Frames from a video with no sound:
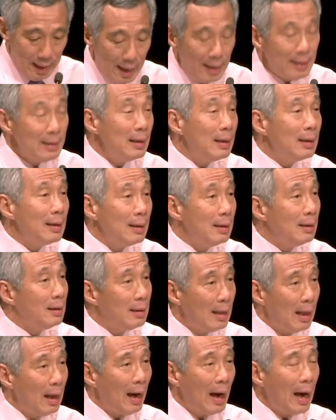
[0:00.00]
And
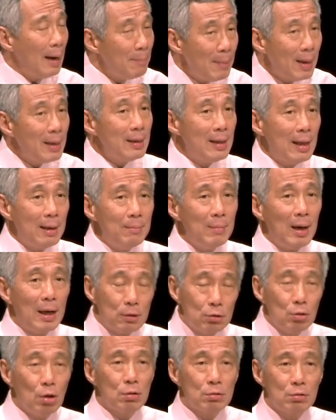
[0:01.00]
the, I met them,
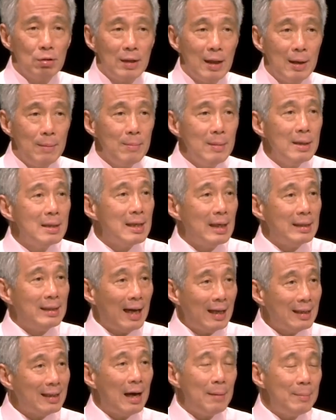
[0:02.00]
I talked to them. It's a
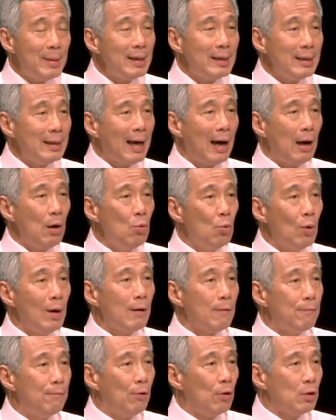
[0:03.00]
dynamic young
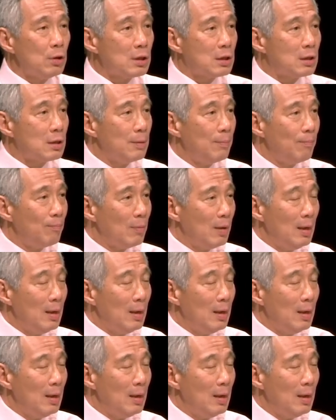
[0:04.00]
workforce.